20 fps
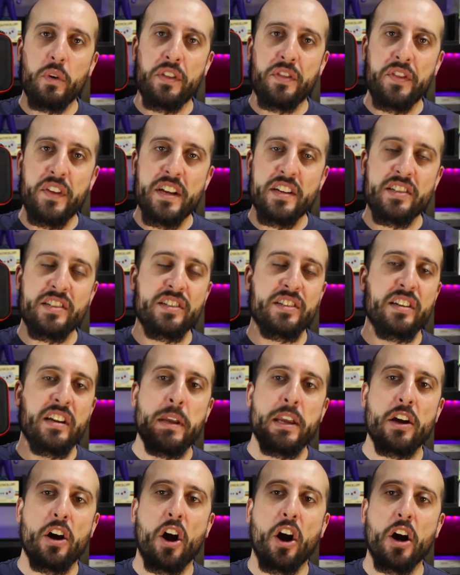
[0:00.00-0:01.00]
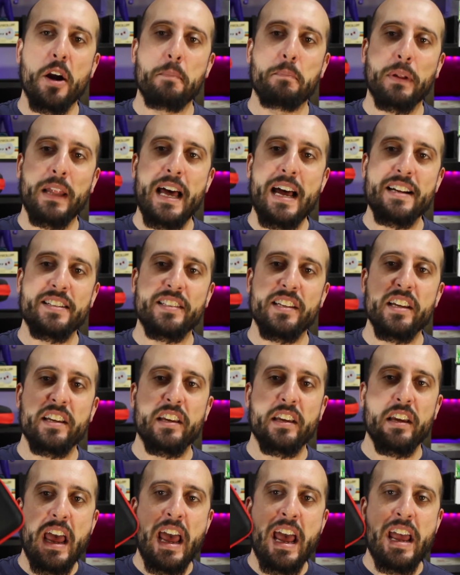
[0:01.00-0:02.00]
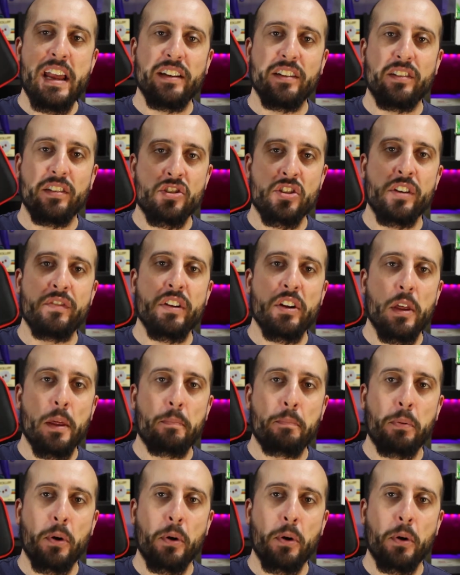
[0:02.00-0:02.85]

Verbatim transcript: With this being hard plastic and serving the